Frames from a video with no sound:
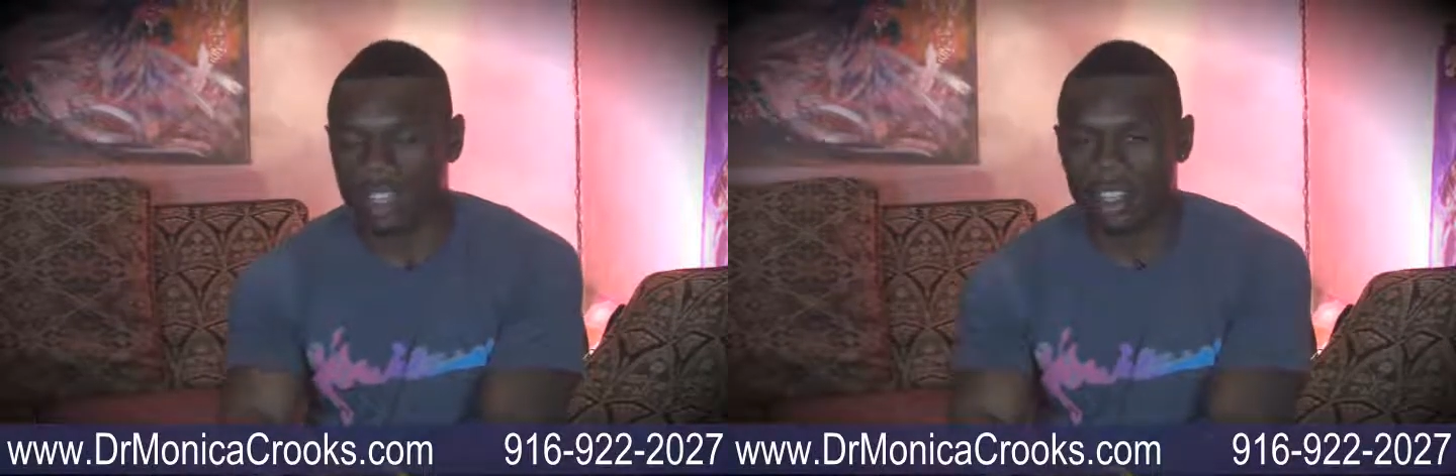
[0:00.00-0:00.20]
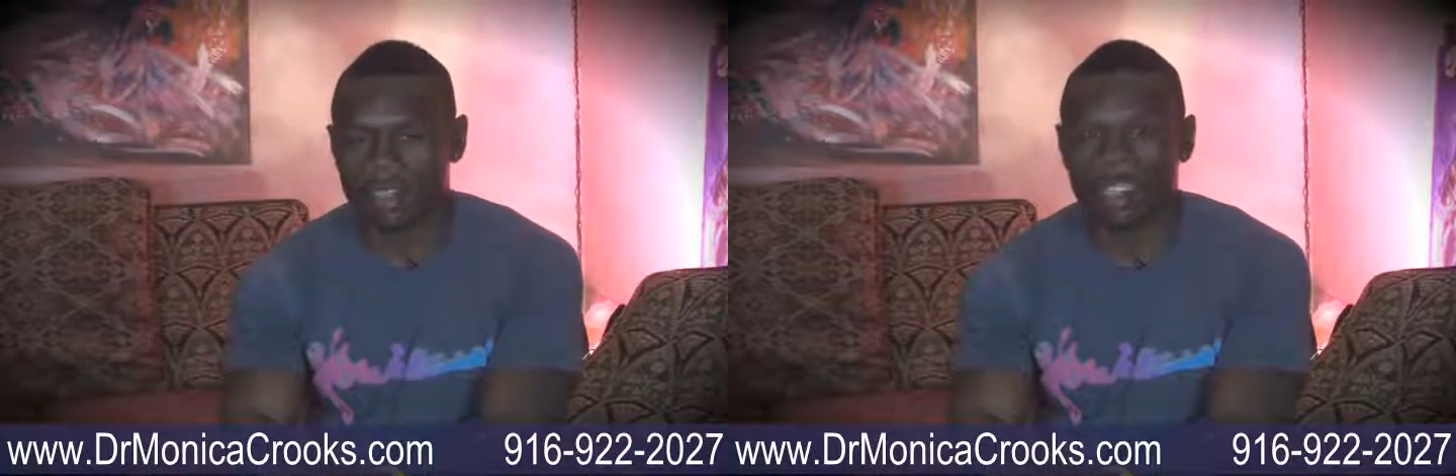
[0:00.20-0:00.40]

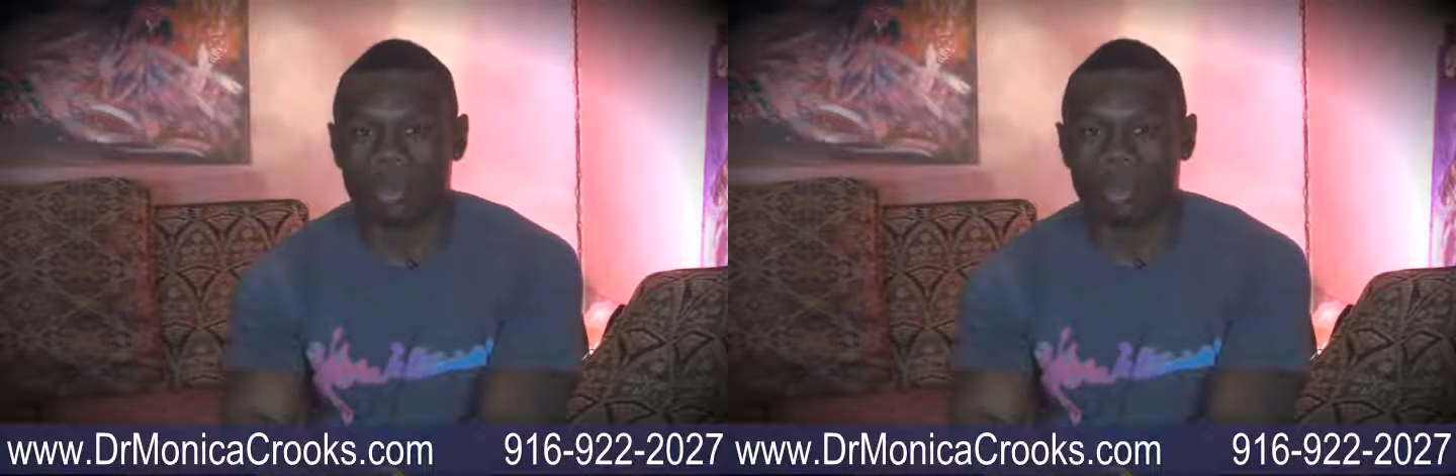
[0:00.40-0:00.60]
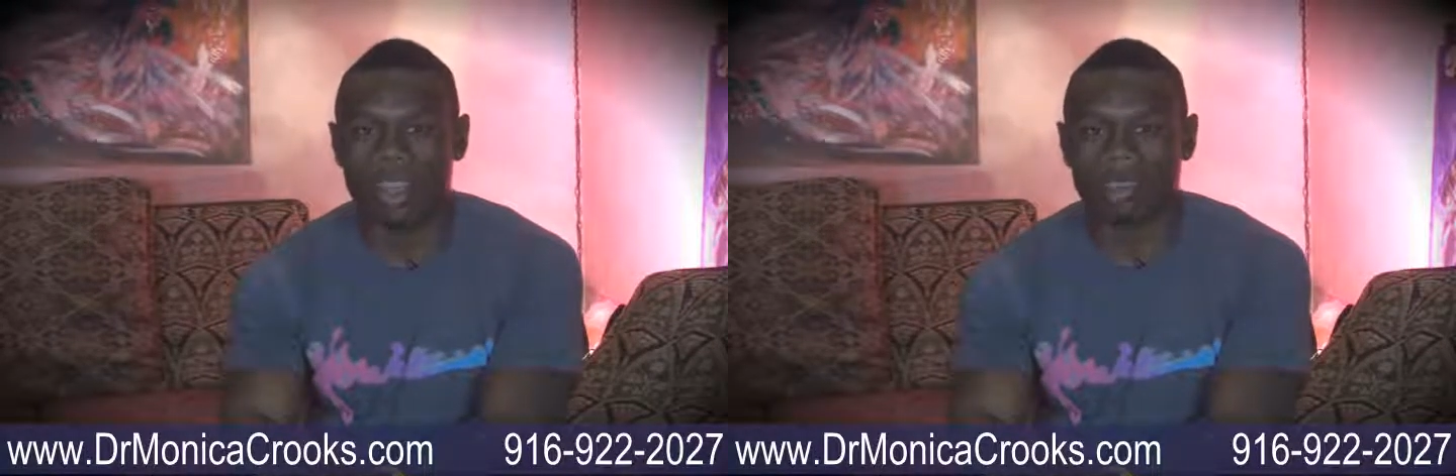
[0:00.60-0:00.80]
of
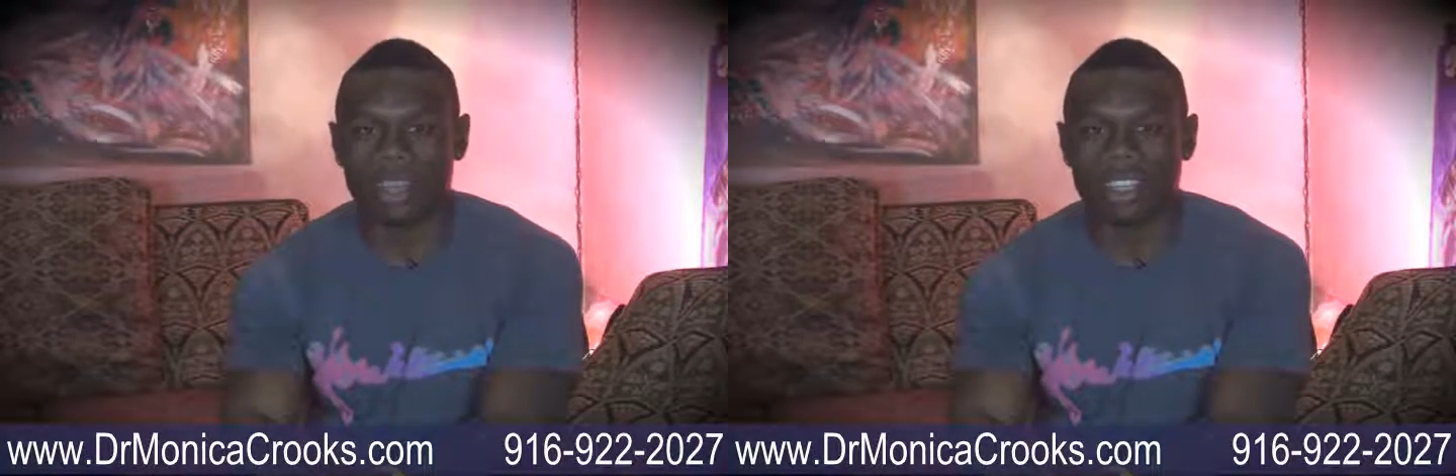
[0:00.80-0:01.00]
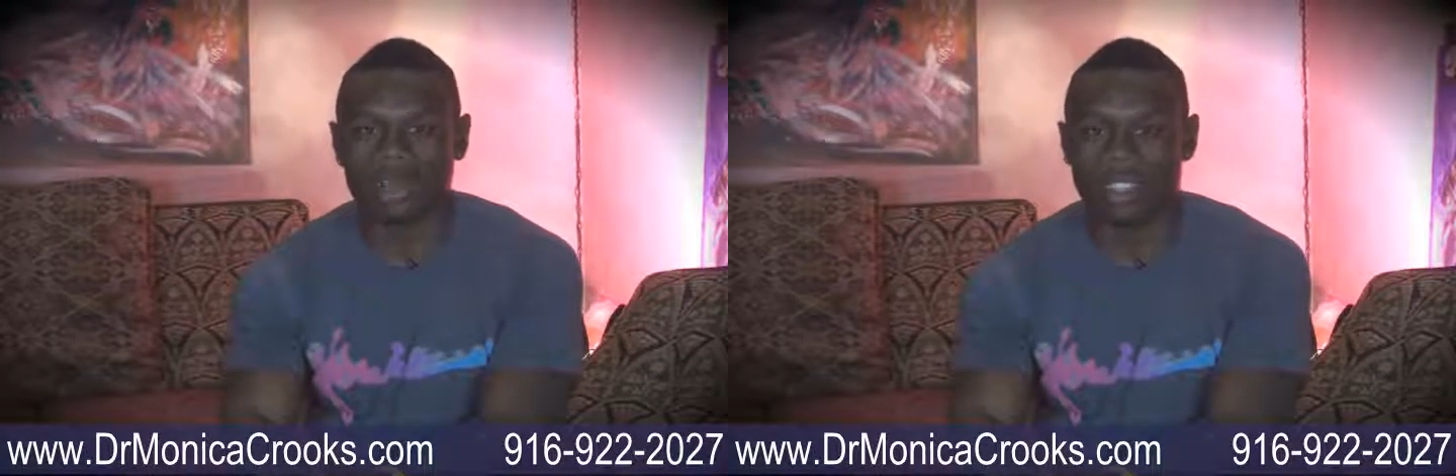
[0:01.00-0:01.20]
your
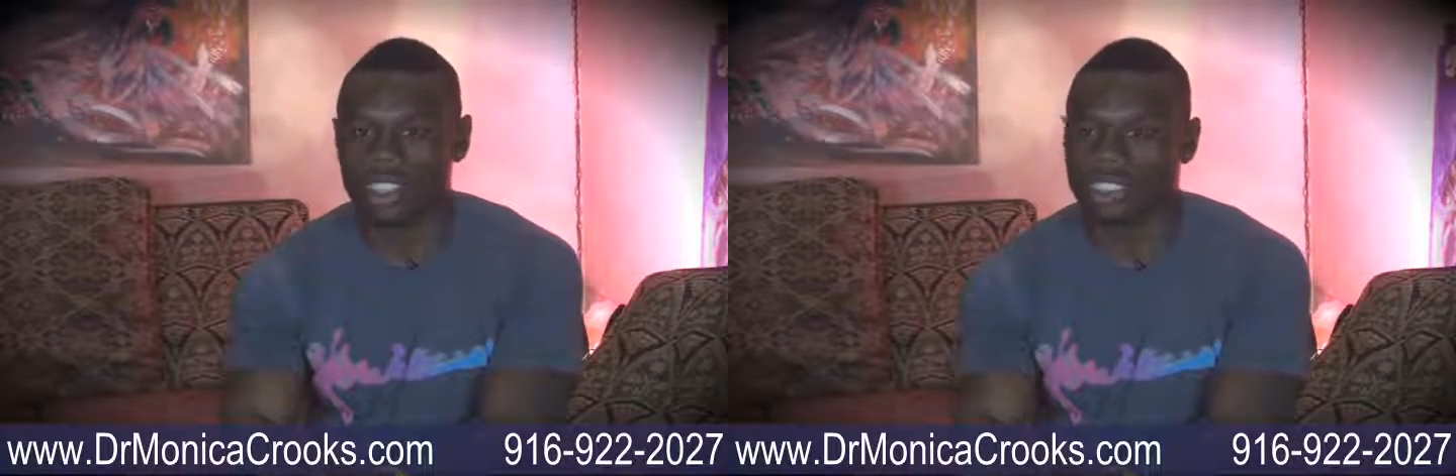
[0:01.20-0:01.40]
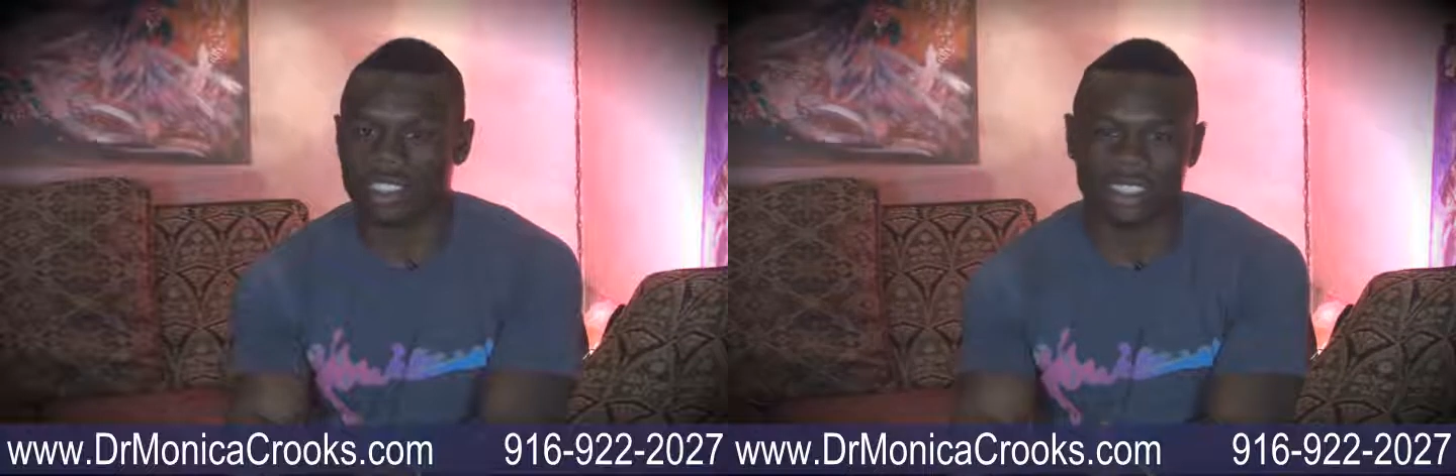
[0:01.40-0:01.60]
appointments,
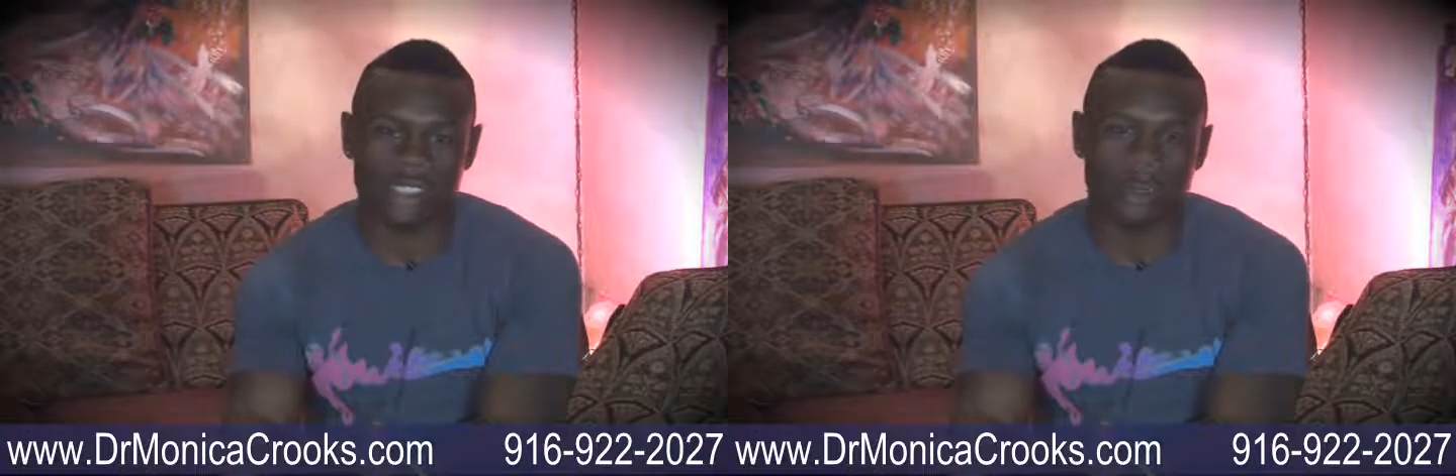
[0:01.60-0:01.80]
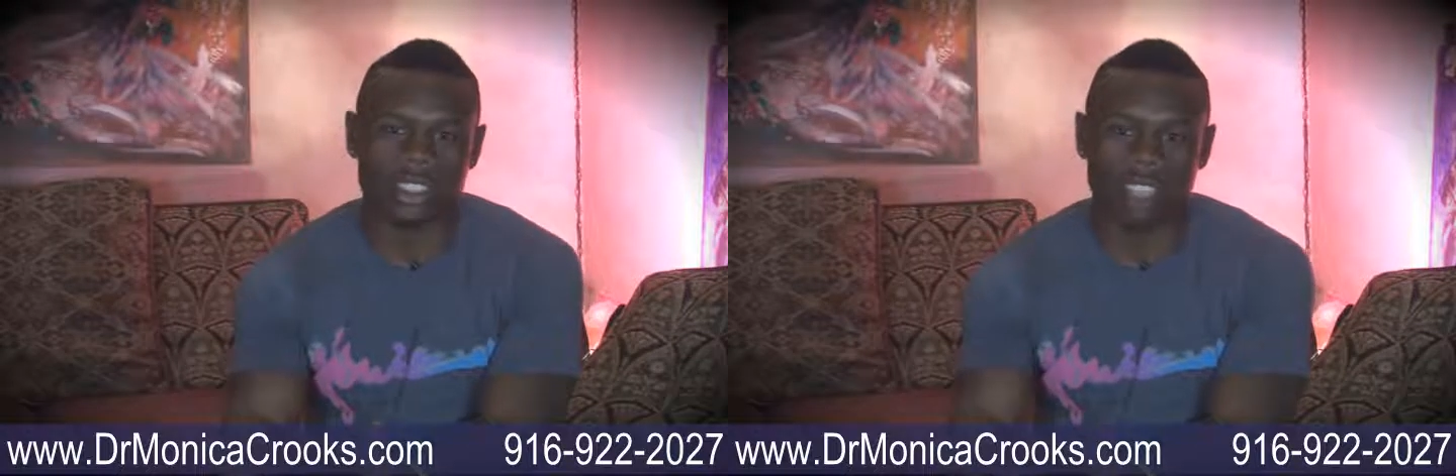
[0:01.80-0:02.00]
which is
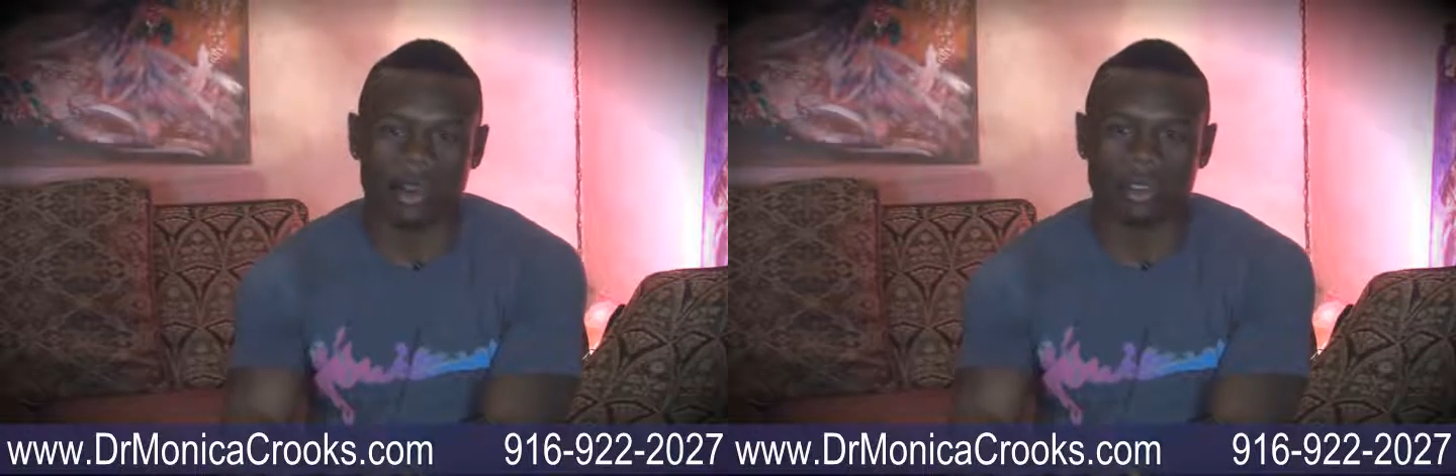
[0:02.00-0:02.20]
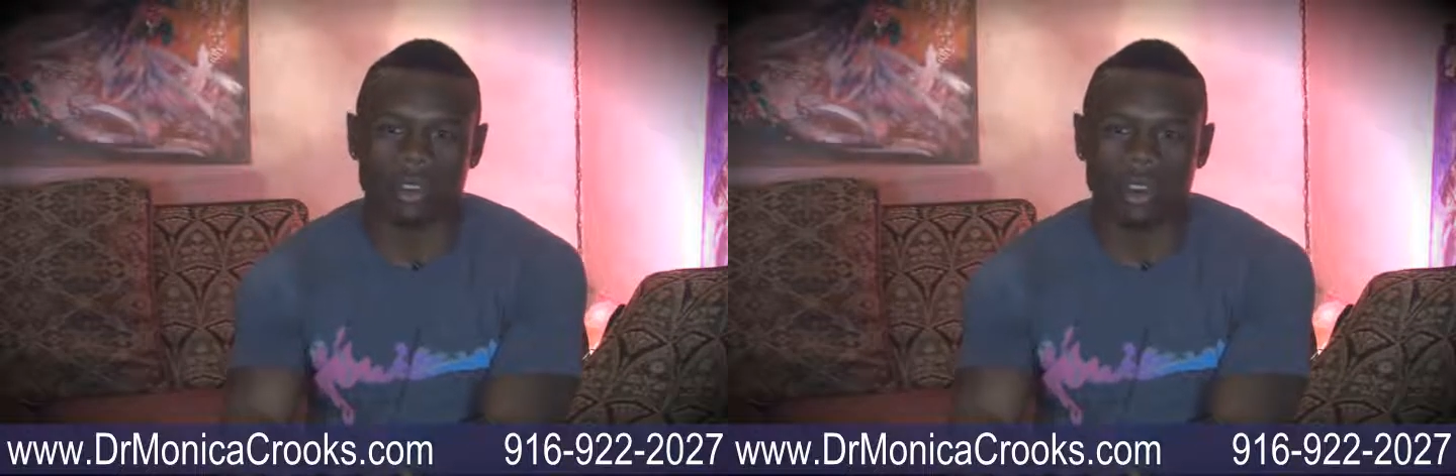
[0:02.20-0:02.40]
always
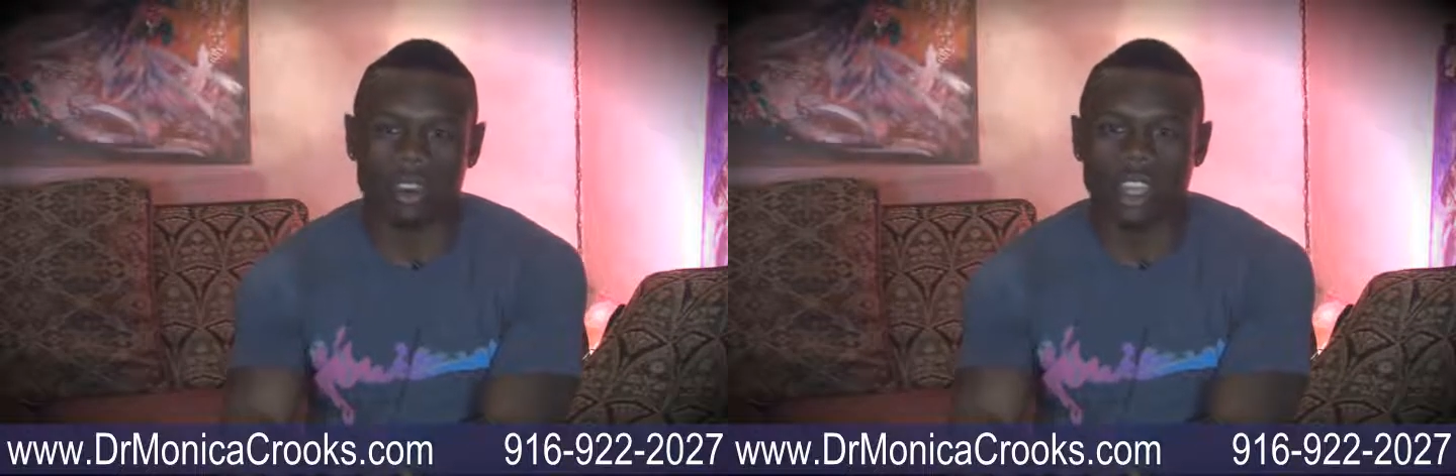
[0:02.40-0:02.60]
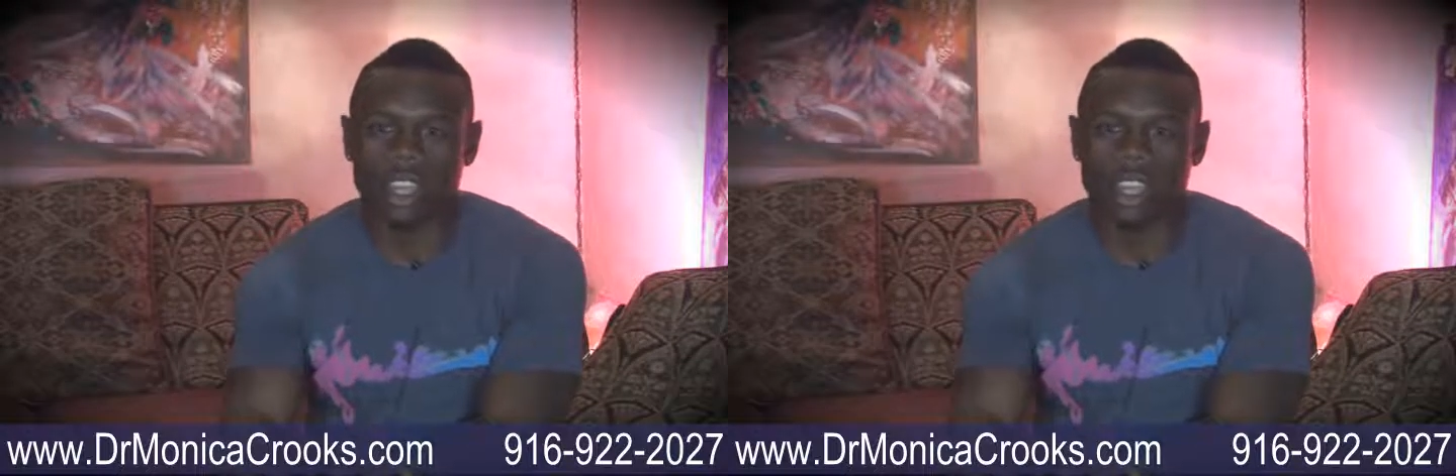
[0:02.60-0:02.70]
helpful.